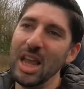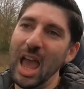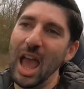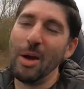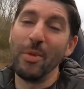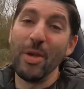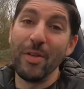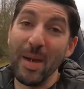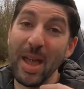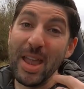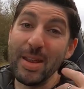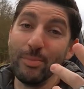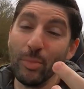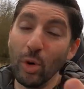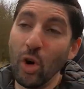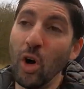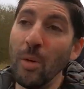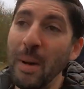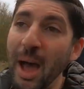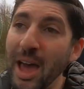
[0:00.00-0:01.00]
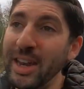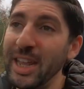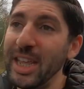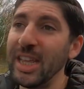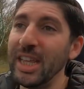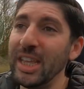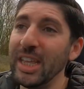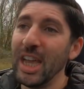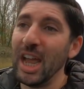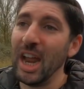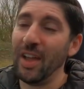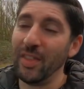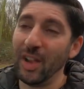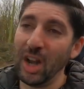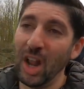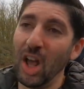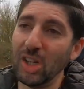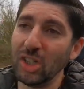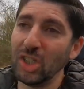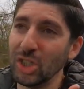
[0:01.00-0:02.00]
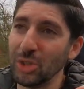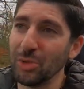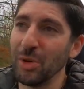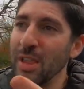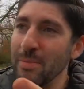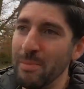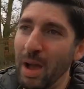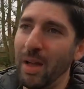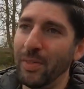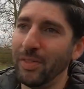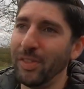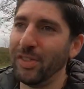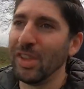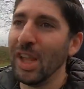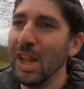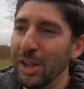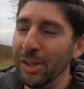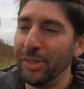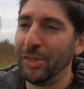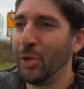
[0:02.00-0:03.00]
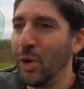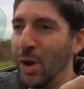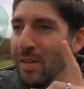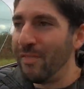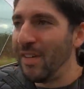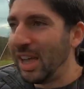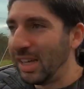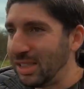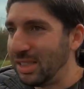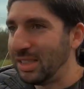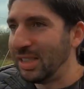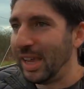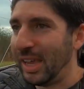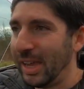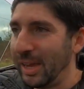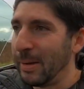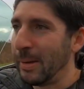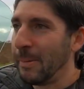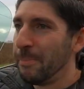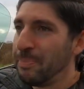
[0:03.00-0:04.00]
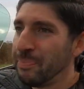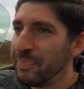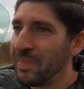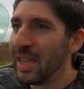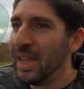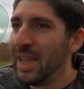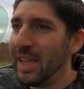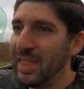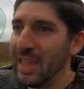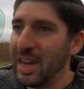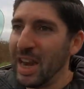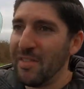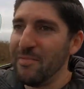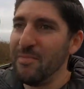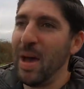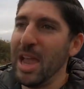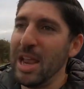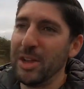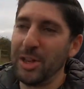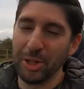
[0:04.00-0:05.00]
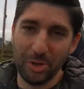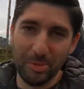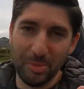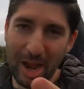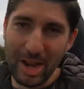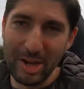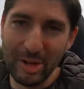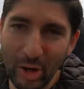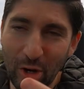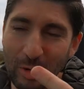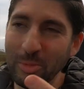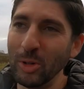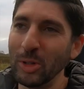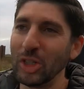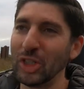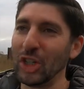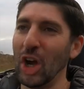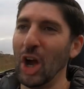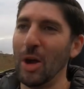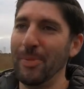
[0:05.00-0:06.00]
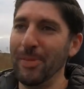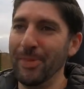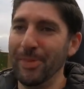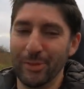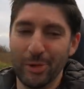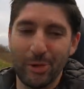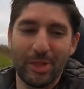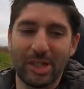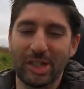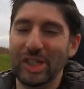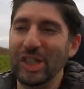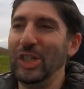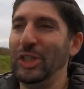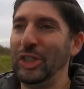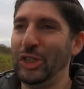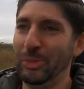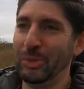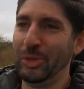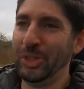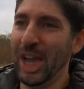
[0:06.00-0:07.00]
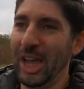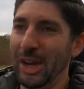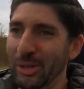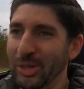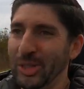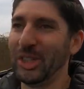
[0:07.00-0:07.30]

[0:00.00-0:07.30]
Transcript: And we made more money in the last 3 months through investing than I've made through my normal job and through this YouTube channel.